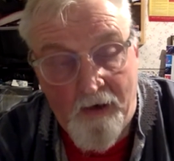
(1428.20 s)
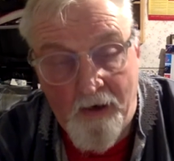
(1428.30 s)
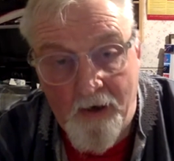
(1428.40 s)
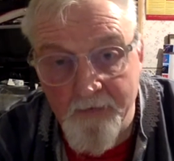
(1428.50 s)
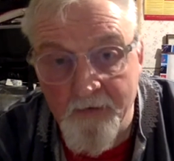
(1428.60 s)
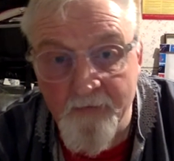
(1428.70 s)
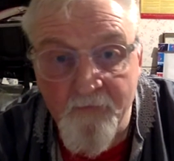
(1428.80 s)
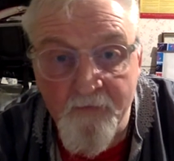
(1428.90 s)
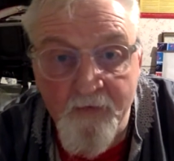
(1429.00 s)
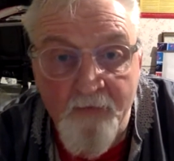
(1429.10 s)
And there's
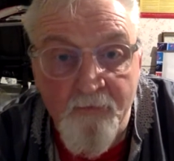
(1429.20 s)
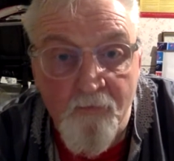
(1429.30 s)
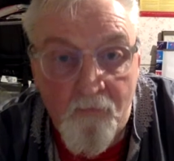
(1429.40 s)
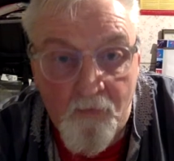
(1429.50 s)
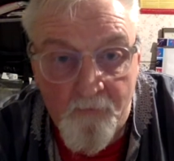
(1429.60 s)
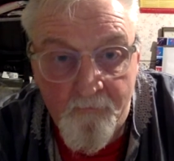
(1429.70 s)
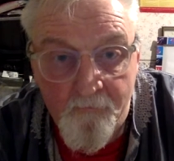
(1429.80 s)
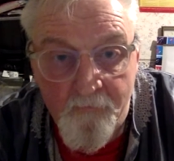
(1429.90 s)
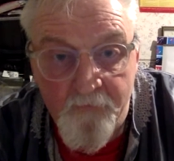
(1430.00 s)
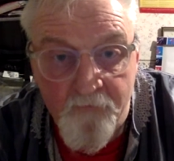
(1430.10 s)
another one
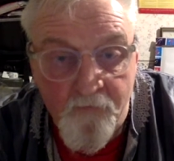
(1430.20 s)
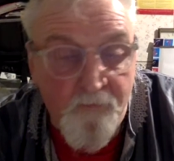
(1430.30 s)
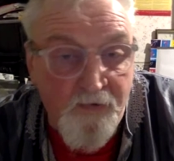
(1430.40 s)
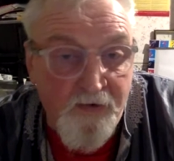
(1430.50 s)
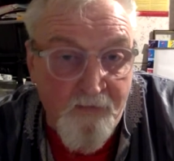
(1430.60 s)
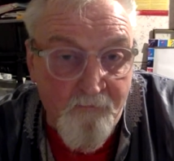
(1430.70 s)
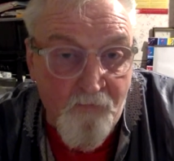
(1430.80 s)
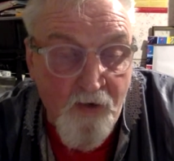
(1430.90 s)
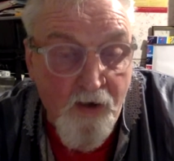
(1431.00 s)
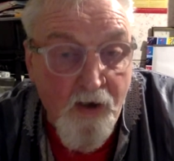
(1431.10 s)
which could be
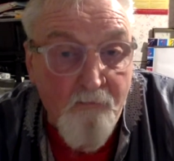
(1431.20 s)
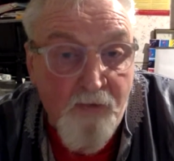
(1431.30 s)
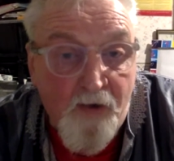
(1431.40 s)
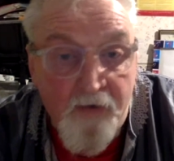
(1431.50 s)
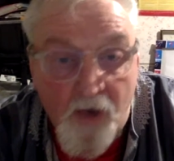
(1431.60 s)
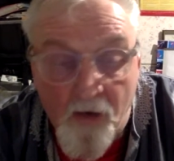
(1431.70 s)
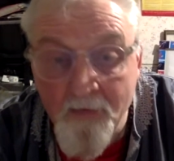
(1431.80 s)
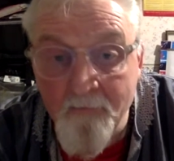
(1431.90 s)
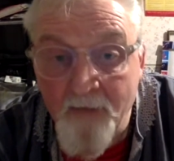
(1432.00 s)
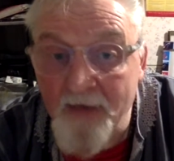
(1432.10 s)
combined. But
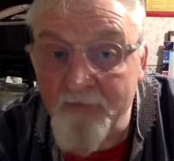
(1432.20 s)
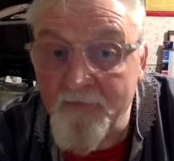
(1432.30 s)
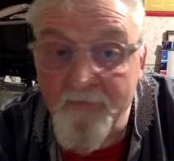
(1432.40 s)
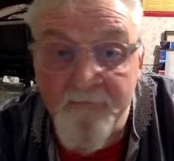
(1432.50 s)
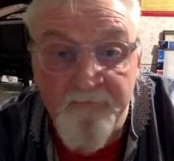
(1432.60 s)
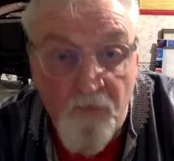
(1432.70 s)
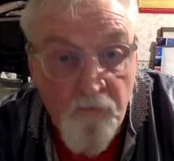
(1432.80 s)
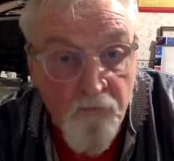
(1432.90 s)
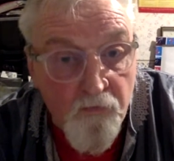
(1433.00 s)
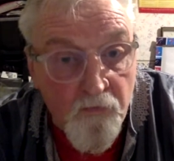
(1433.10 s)
going back to the
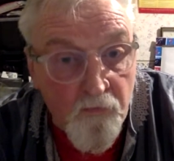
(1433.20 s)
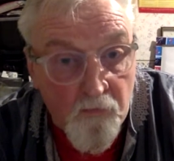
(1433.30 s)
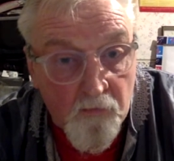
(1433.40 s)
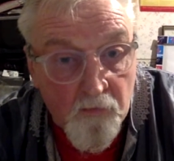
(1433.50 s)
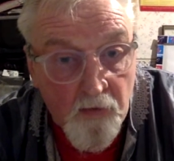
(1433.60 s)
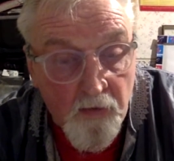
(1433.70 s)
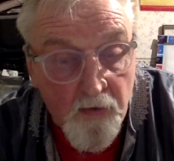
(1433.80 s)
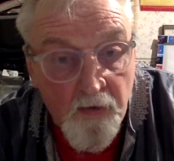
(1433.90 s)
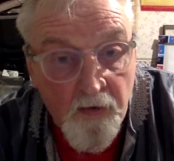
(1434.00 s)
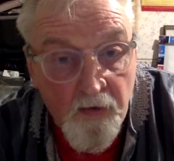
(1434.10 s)
folklore
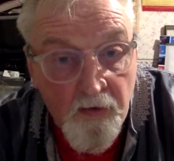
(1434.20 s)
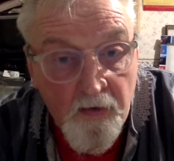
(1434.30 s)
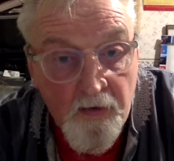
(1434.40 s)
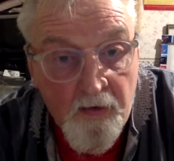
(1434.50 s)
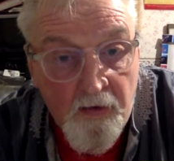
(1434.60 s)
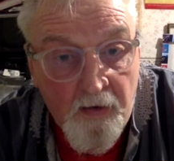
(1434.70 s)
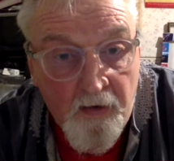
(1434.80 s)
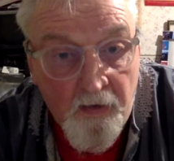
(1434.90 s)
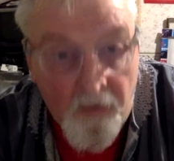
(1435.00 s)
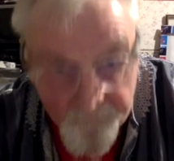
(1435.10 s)

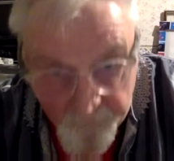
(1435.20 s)
of the